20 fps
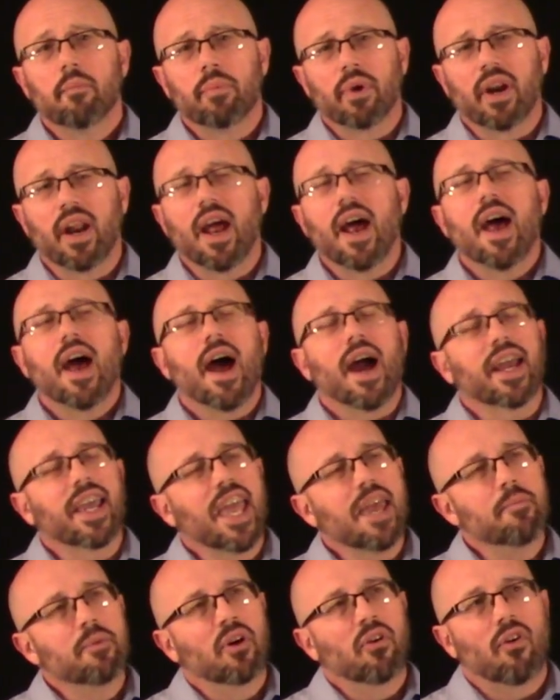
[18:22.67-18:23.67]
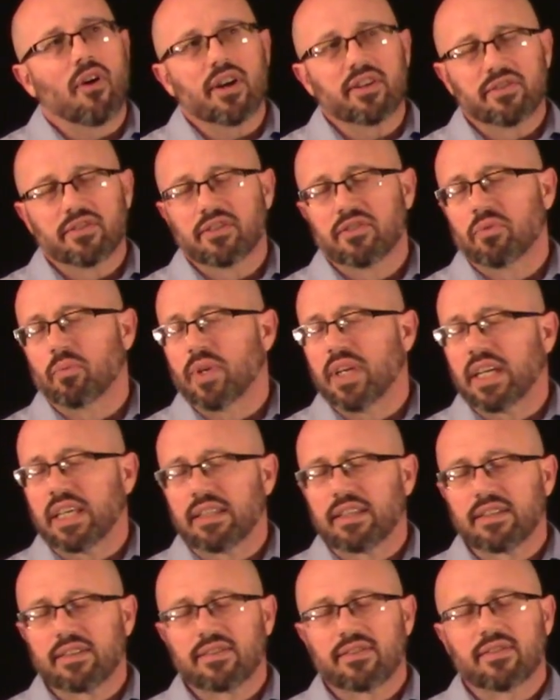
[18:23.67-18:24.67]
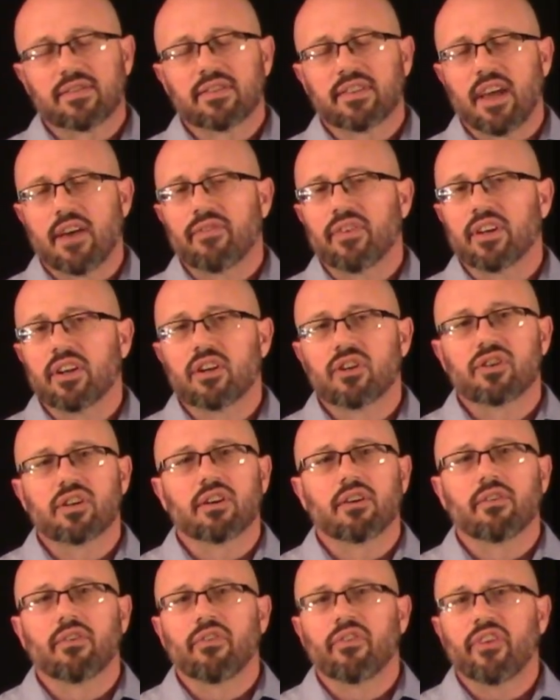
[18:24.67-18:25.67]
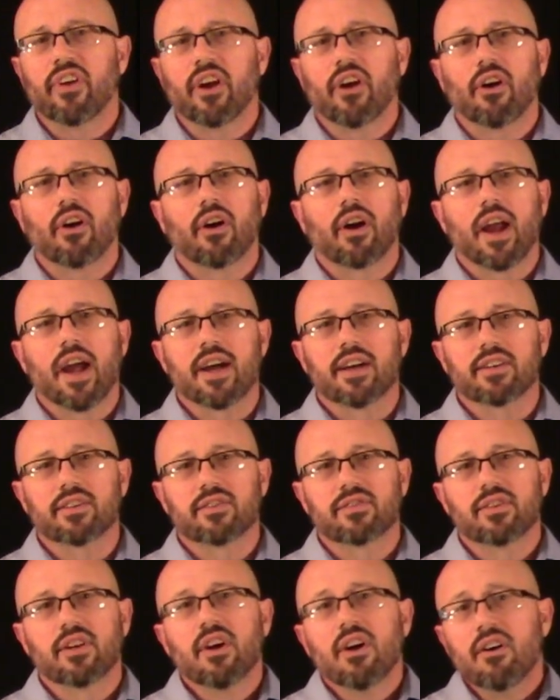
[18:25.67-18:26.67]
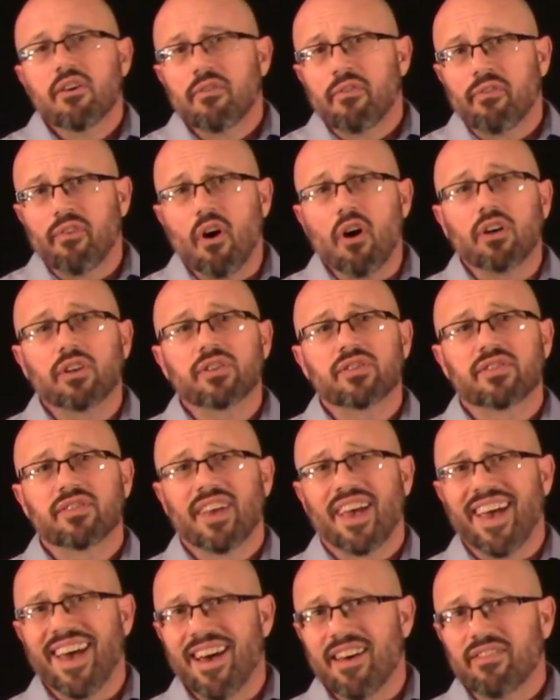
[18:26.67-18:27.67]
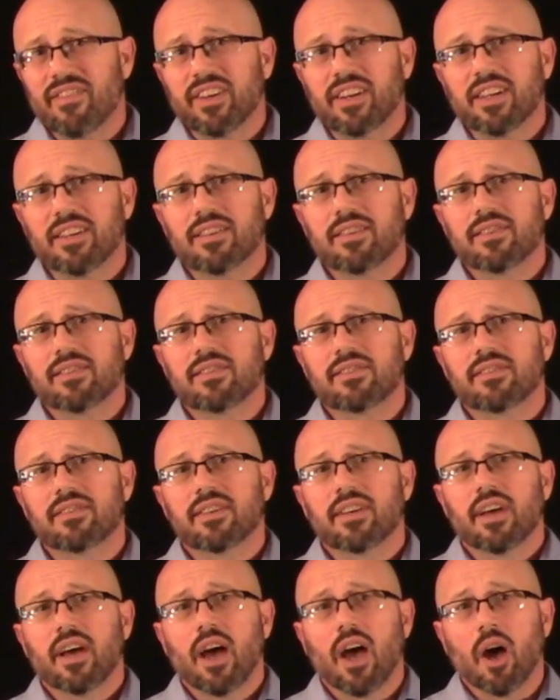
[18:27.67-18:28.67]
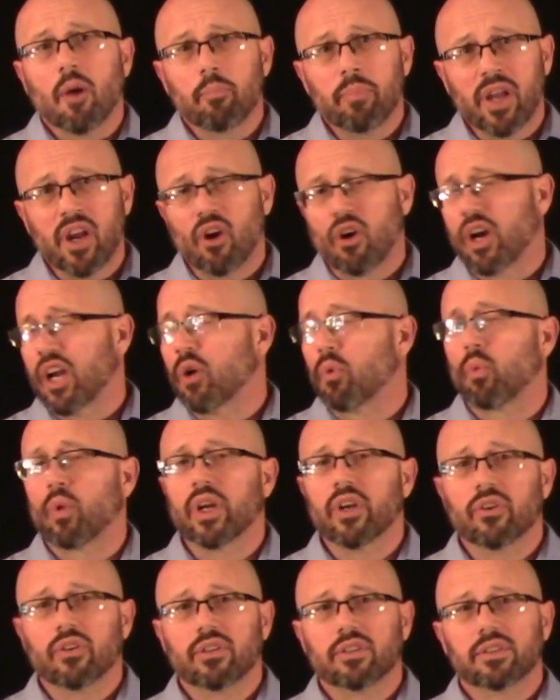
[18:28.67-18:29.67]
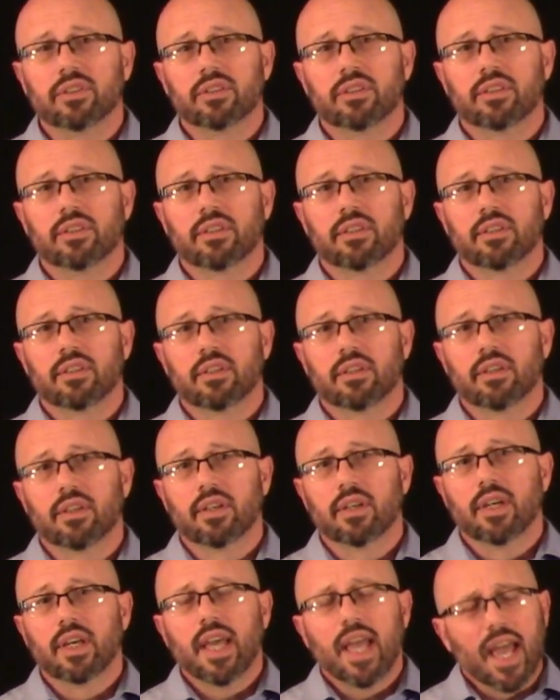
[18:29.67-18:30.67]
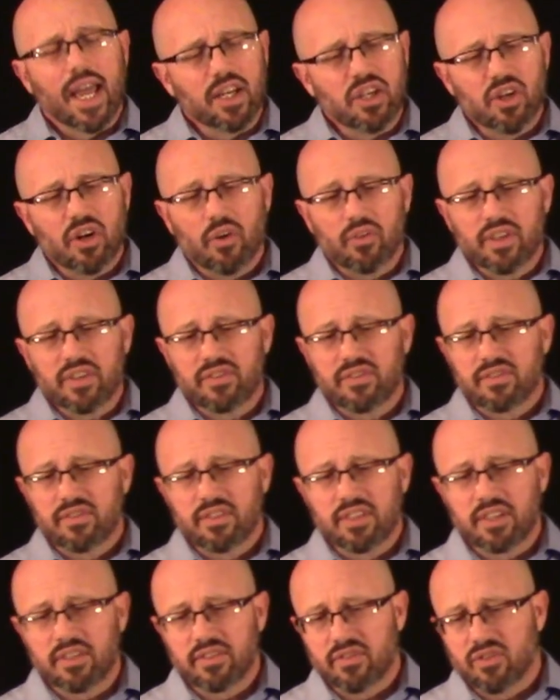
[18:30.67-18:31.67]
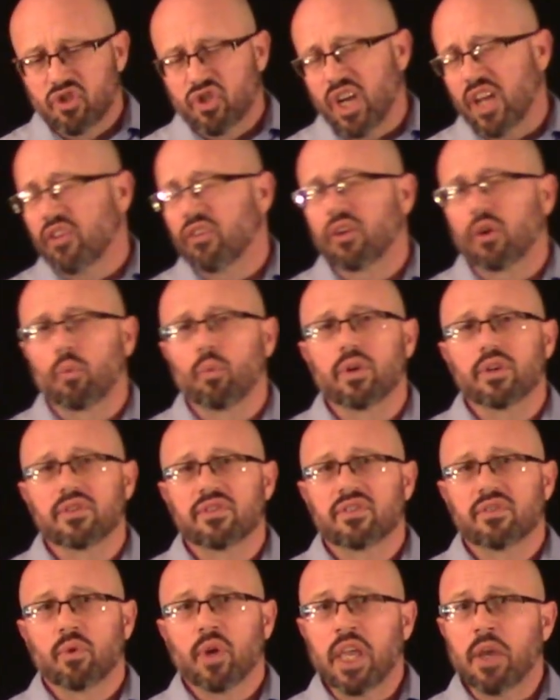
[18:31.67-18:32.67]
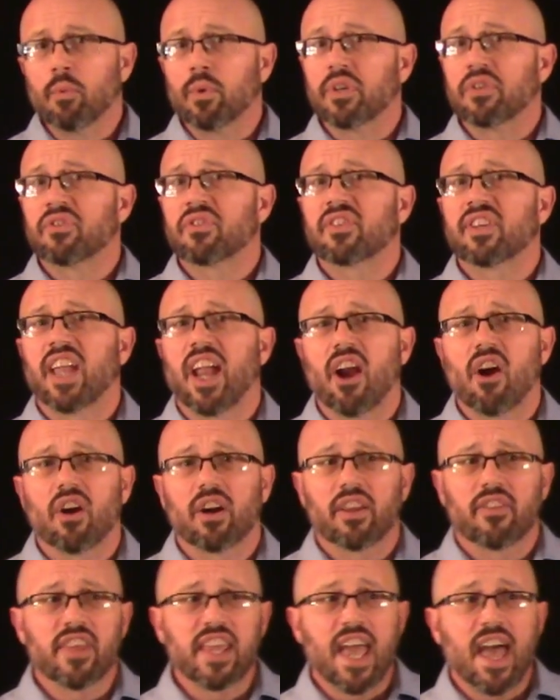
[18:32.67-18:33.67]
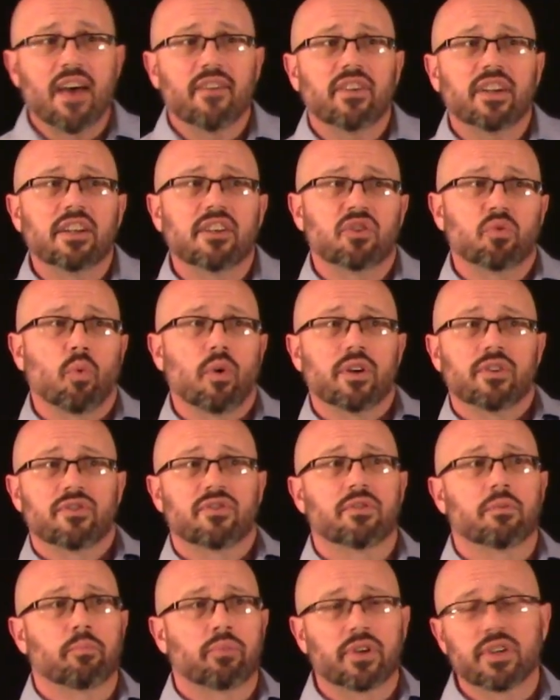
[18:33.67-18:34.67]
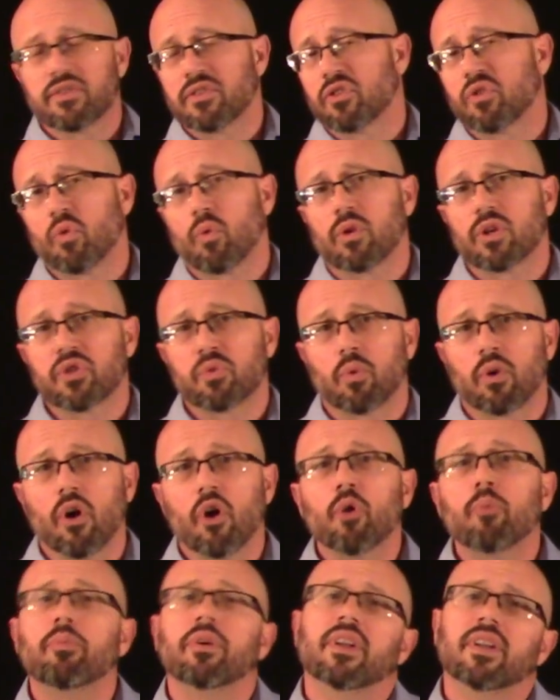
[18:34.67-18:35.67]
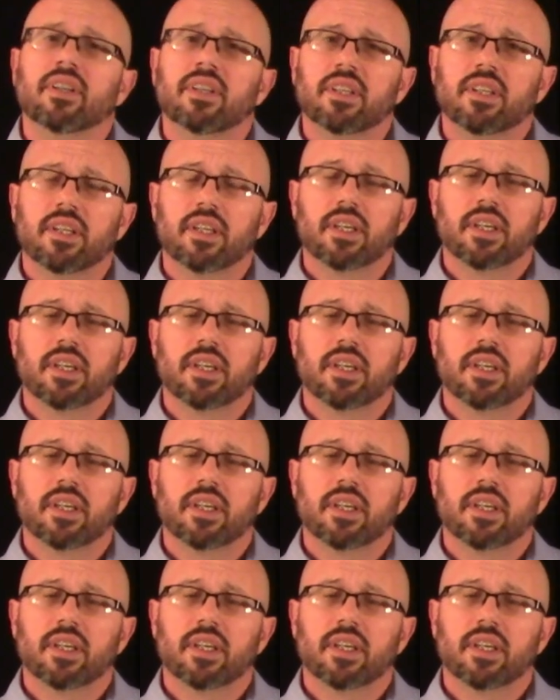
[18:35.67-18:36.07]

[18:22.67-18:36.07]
But I came across this week this definition of fear as false evidence appearing real. And you know, this jailer was scared, and the evidence was the prison doors were open,